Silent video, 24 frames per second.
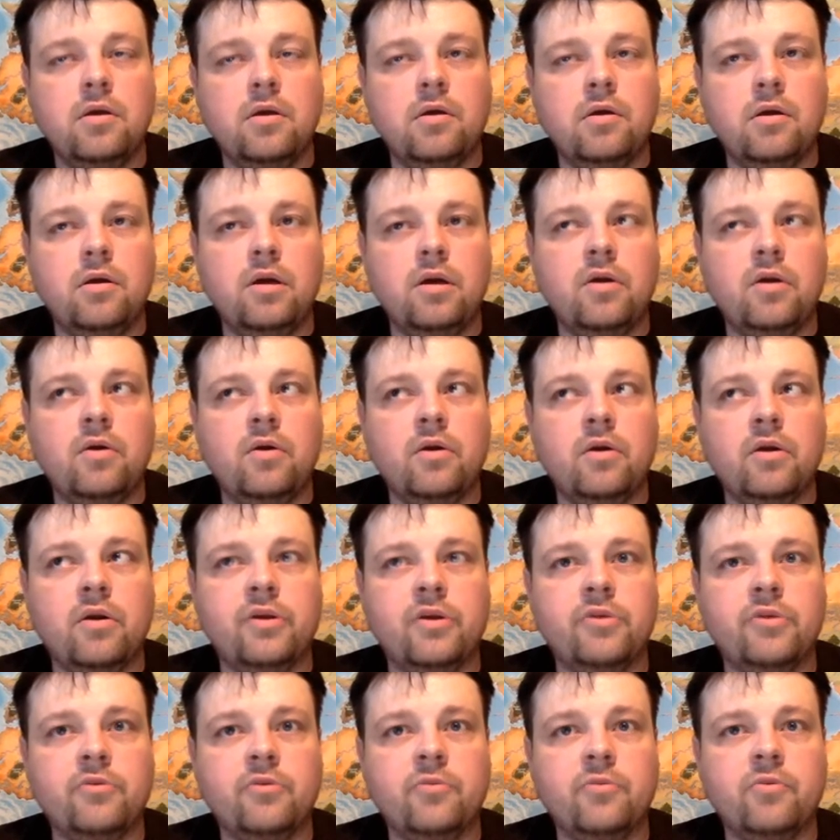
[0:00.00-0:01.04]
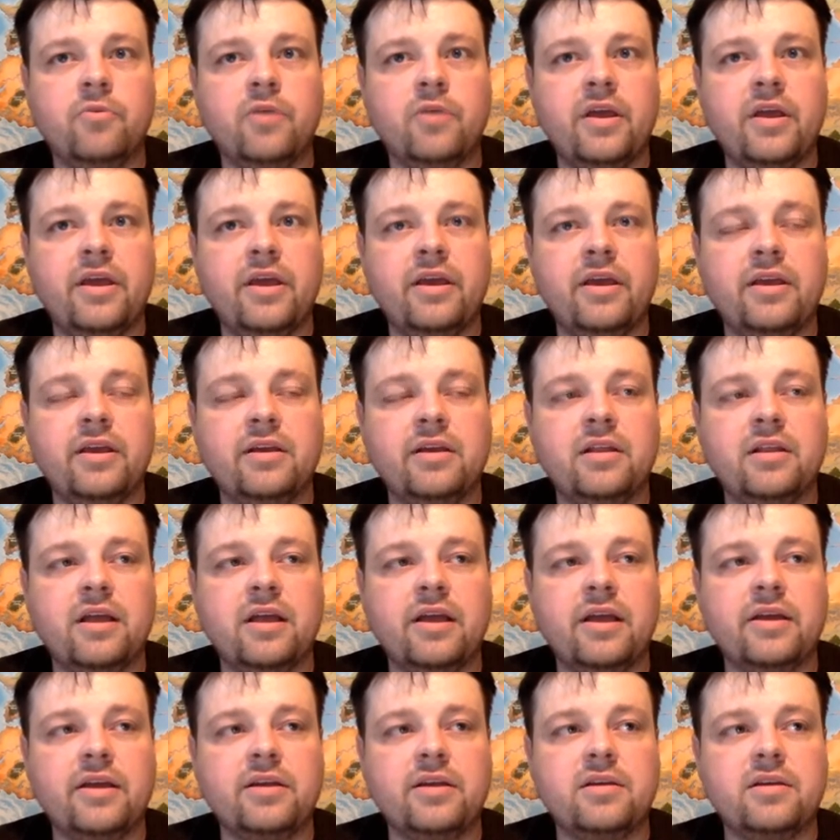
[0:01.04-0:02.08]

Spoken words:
Or you were playing, like,